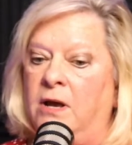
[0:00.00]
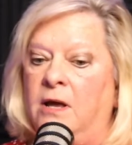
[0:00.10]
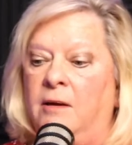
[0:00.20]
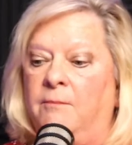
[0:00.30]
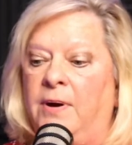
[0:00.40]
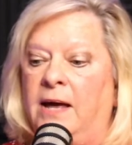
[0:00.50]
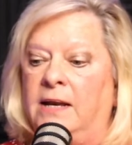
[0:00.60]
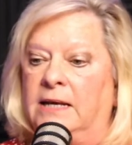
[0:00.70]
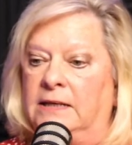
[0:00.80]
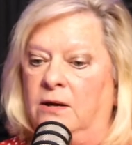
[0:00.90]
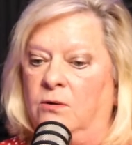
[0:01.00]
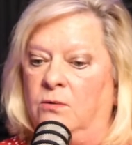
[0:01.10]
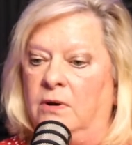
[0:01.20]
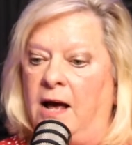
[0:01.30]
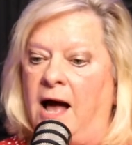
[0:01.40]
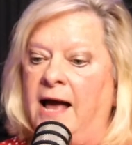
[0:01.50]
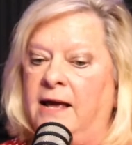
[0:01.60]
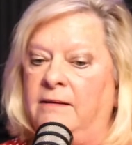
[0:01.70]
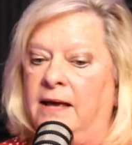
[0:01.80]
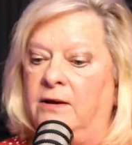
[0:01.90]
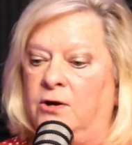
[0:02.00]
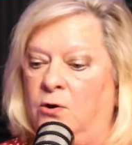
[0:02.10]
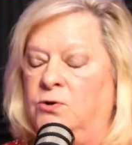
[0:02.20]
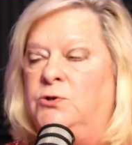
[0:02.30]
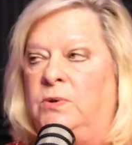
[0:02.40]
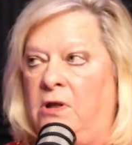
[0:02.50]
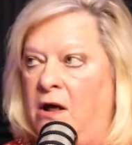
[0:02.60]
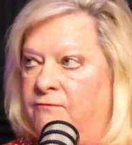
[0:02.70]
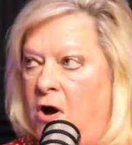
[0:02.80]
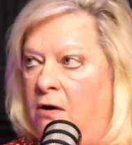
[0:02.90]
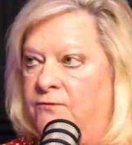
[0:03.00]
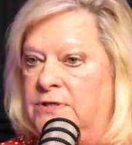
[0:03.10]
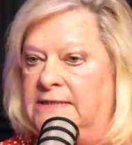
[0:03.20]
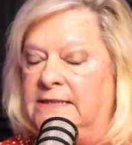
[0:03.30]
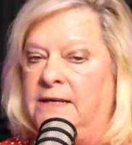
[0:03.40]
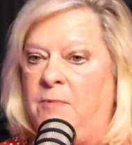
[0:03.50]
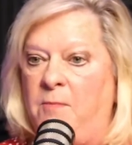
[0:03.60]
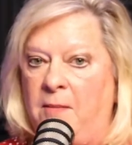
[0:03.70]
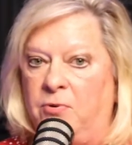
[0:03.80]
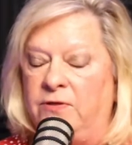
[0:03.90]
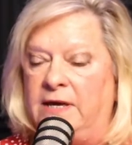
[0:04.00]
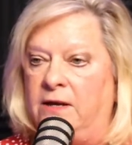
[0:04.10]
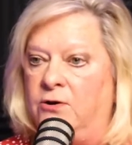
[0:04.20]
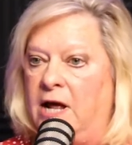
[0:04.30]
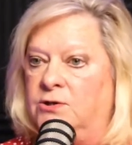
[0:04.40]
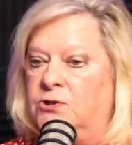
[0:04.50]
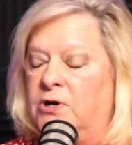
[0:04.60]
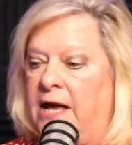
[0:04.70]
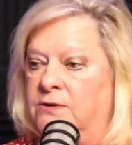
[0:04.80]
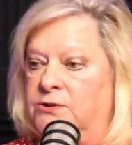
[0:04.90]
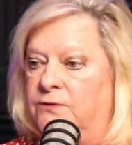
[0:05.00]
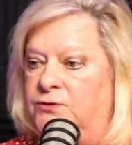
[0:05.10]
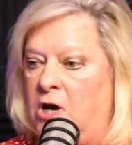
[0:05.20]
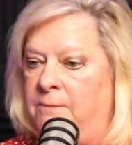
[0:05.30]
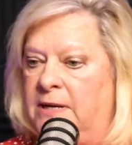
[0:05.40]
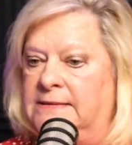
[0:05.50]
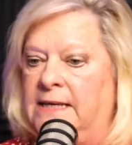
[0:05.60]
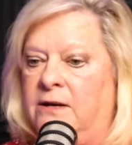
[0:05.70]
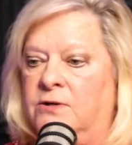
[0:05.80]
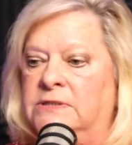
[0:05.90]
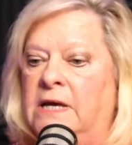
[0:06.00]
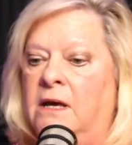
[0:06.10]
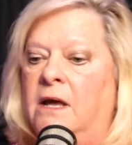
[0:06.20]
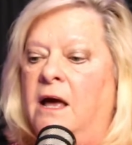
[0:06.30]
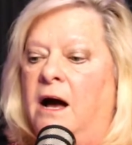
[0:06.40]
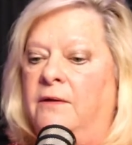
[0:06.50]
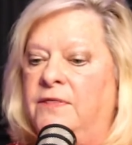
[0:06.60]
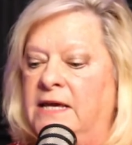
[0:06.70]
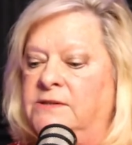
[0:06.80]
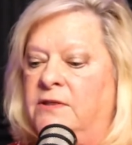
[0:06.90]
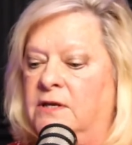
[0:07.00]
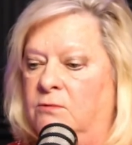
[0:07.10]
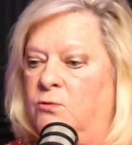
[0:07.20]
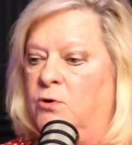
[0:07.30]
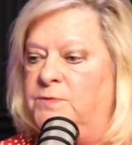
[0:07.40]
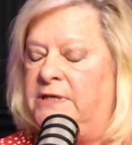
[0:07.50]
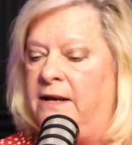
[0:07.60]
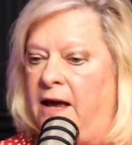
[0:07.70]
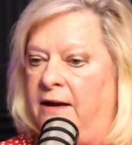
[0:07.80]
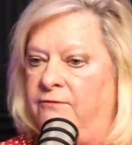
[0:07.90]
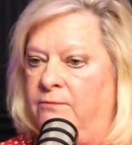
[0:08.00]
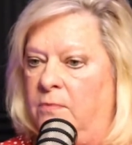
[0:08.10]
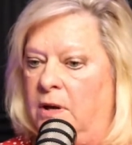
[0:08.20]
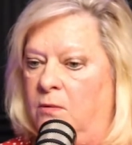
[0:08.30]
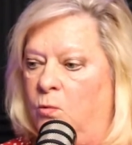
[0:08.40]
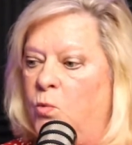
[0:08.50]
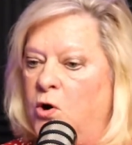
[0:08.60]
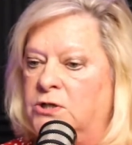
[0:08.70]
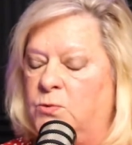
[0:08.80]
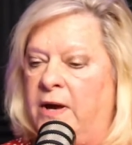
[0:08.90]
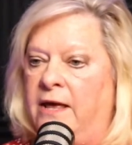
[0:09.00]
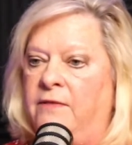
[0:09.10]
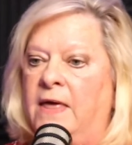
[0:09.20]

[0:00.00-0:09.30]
But I go to a lot of conferences. I'm a member of the International Council of Shopping Centers. These are the groups that I've worked with,